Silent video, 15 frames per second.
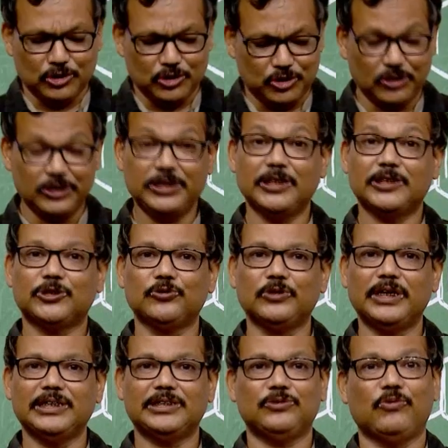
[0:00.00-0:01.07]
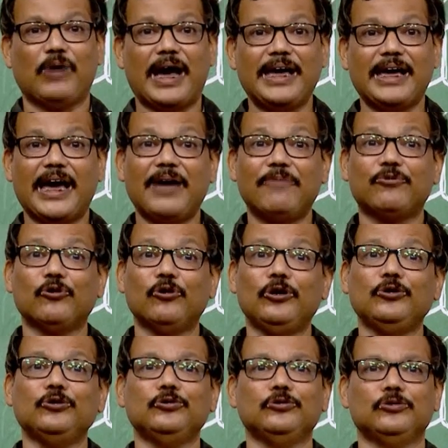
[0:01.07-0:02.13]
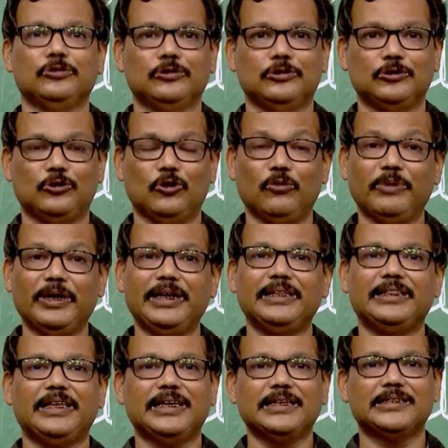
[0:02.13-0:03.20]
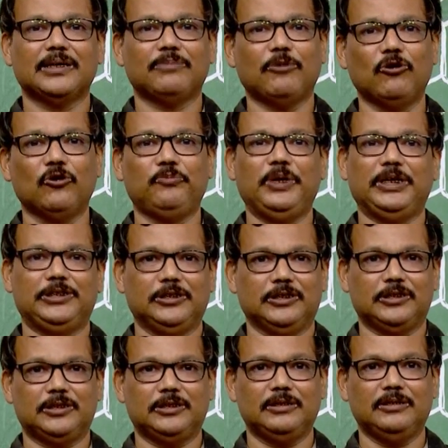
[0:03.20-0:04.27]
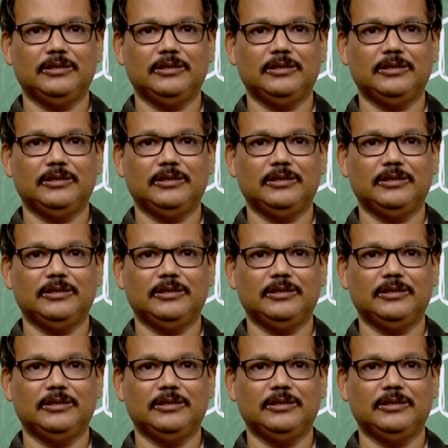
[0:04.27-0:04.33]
So, dear students, why I have told you so many things about pictures?